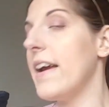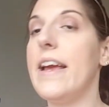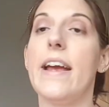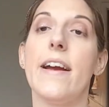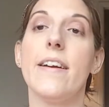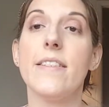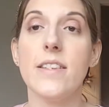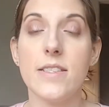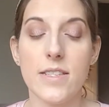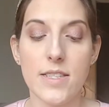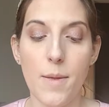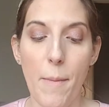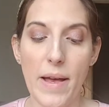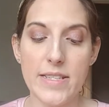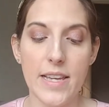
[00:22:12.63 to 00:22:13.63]
here. This is
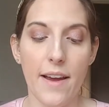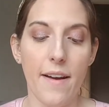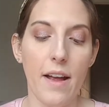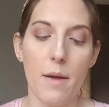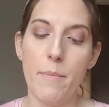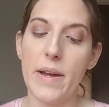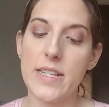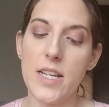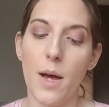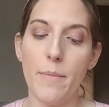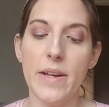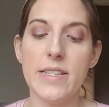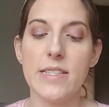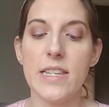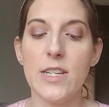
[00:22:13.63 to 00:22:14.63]
the mascara I picked up.
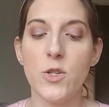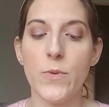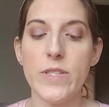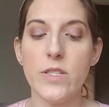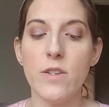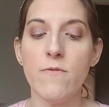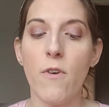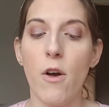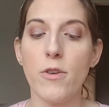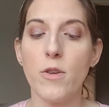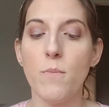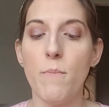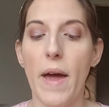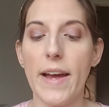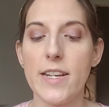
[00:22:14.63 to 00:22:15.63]
It's the Twisted
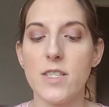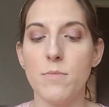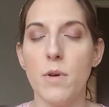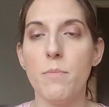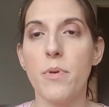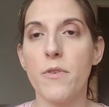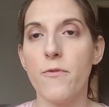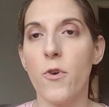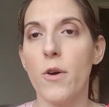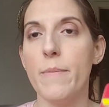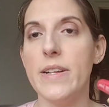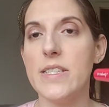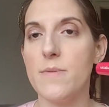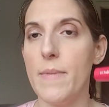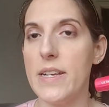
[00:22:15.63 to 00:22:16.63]
Volume Maximum
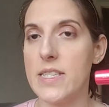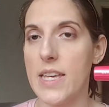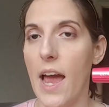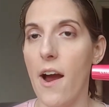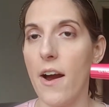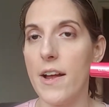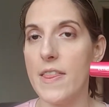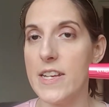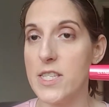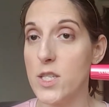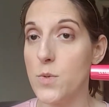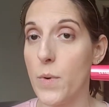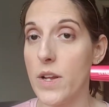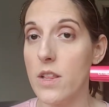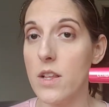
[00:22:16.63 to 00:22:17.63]
Performance Mascara. This
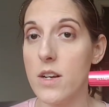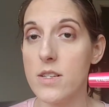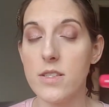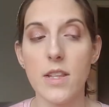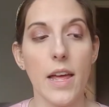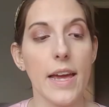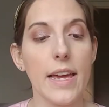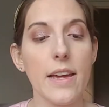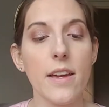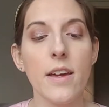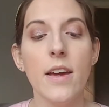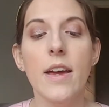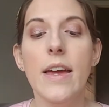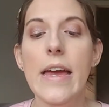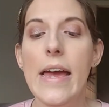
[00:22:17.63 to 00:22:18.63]
is what it looks like.
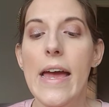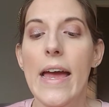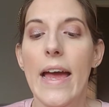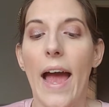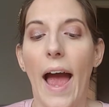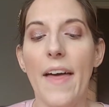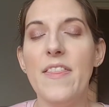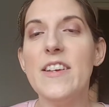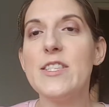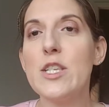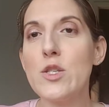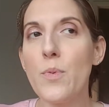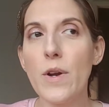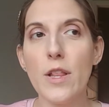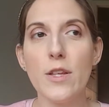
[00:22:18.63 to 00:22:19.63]
And this
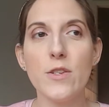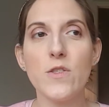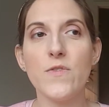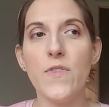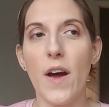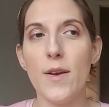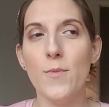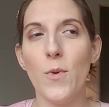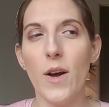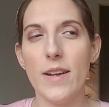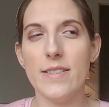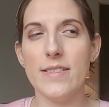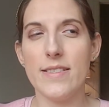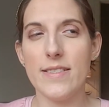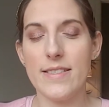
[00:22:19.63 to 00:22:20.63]
is one of those fun
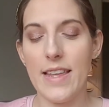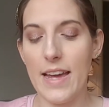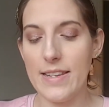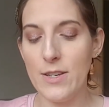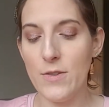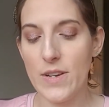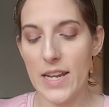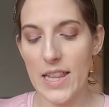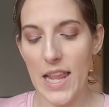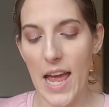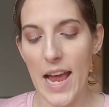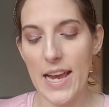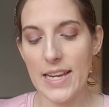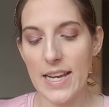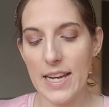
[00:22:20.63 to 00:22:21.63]
ones that you can
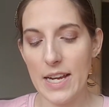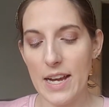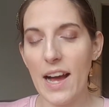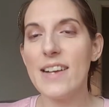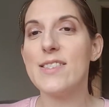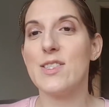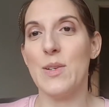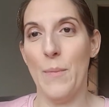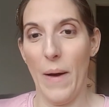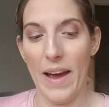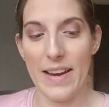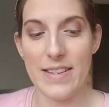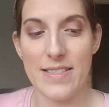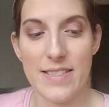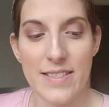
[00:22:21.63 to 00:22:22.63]
like
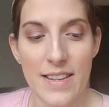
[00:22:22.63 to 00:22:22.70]
customize.